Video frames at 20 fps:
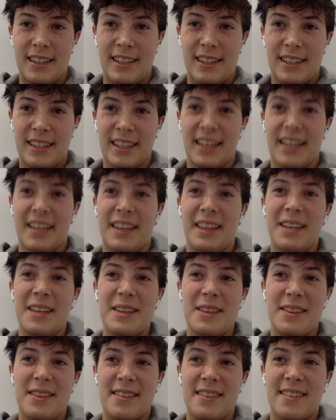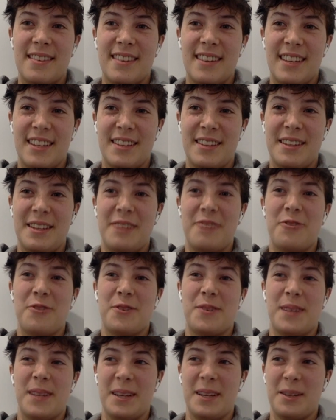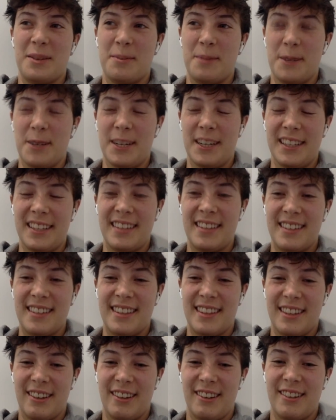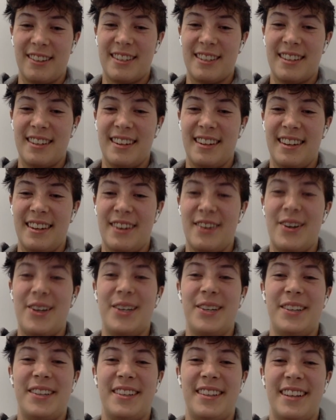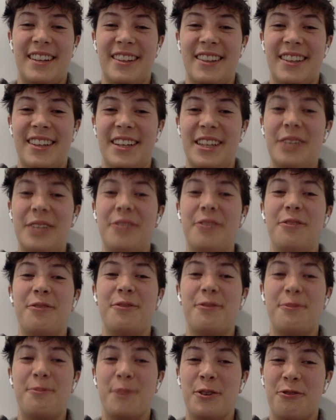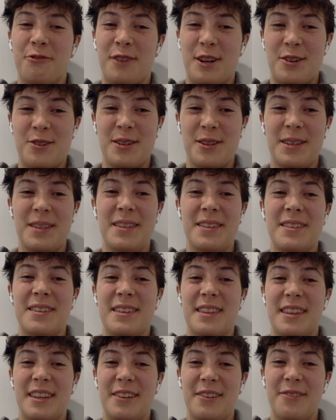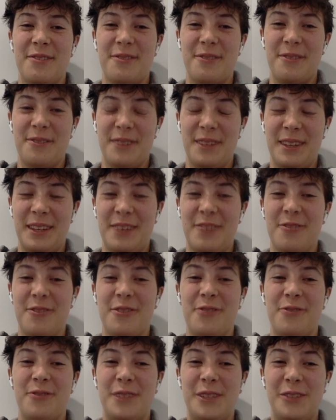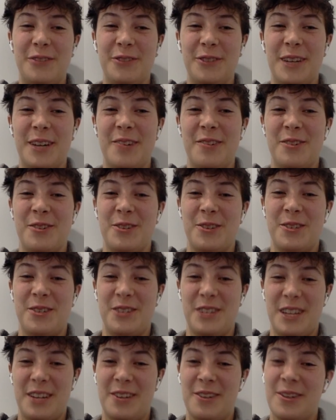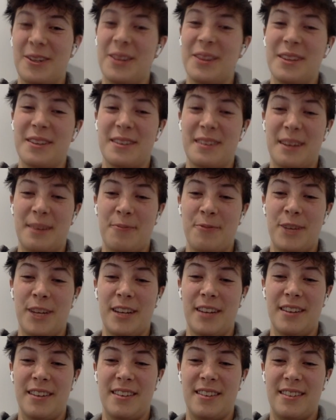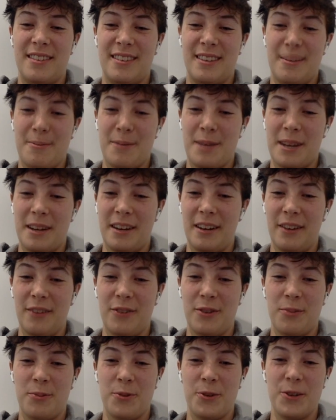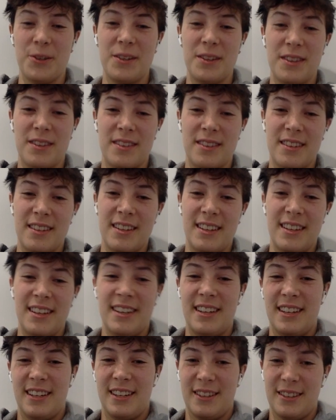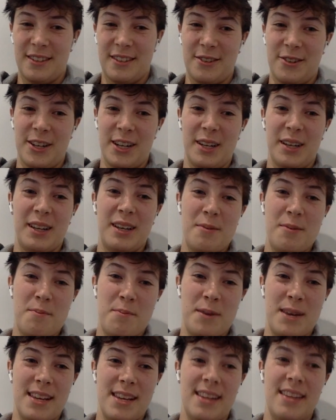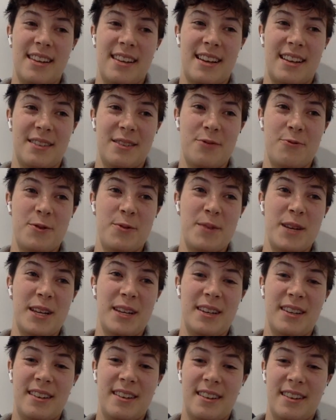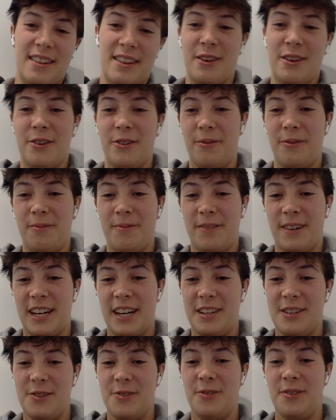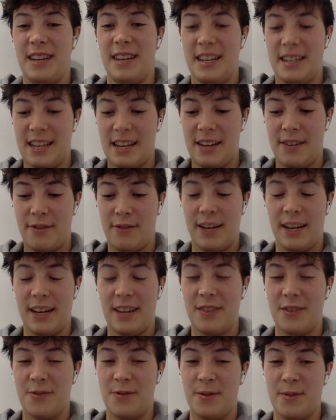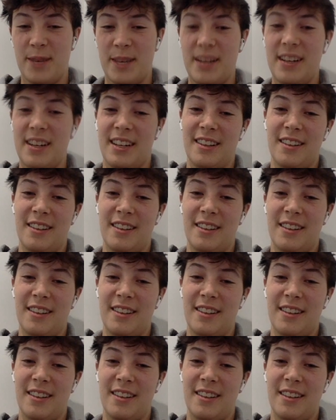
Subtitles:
Yeah, I think it's an interesting experience. There's not a lot of professions that really revolve around your gender in the same way as competitive sports. So I compete as a woman, though I don't identify as a woman.